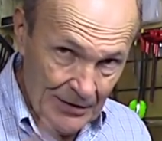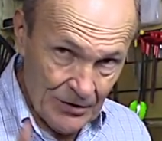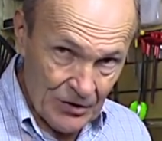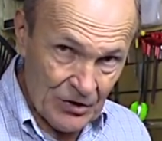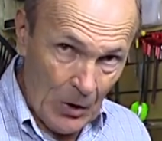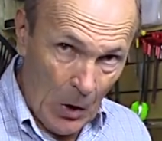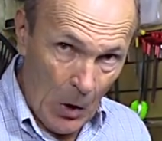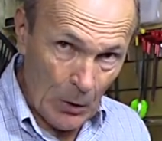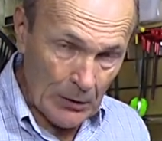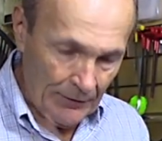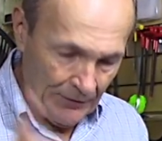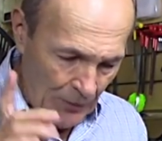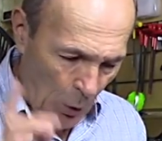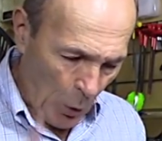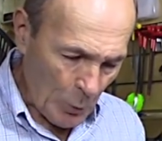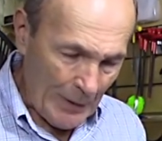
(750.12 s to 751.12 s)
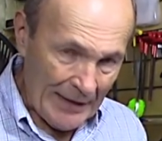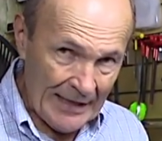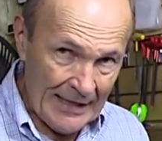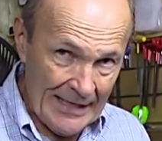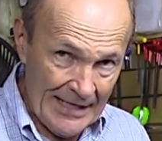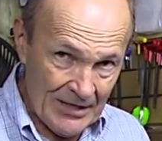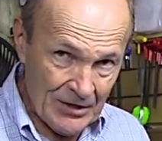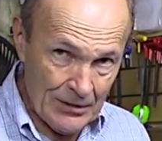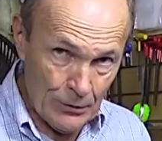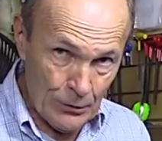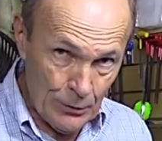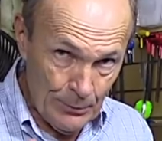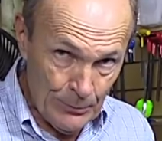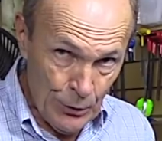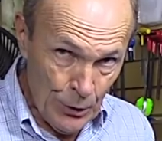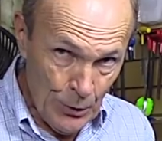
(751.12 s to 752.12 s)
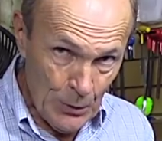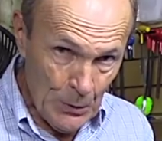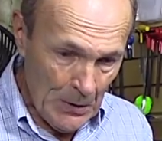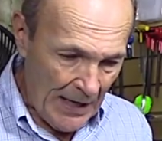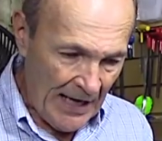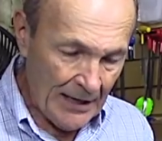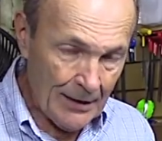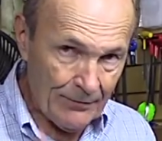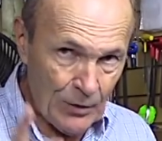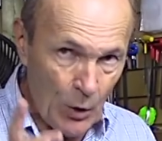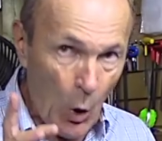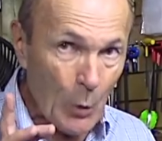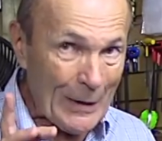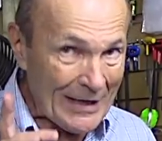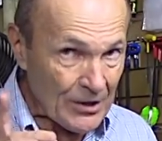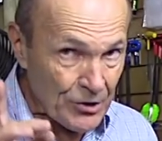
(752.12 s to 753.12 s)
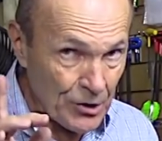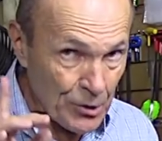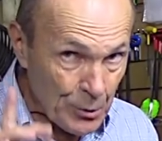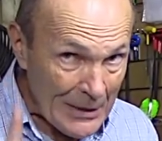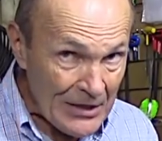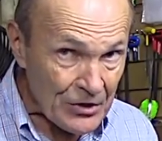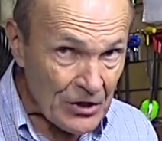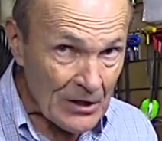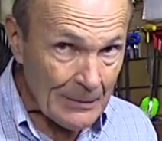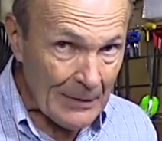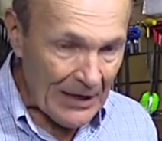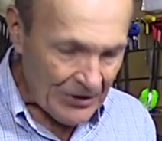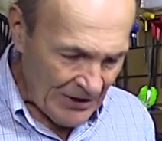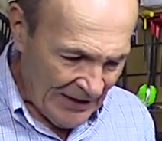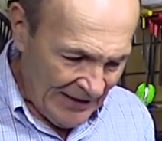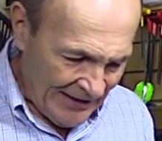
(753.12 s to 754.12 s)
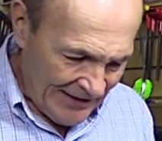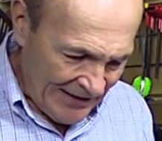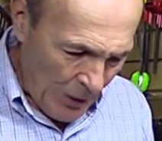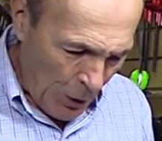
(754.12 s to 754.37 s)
installed, if the O-ring isn't new, and if the O-ring is greased too much, the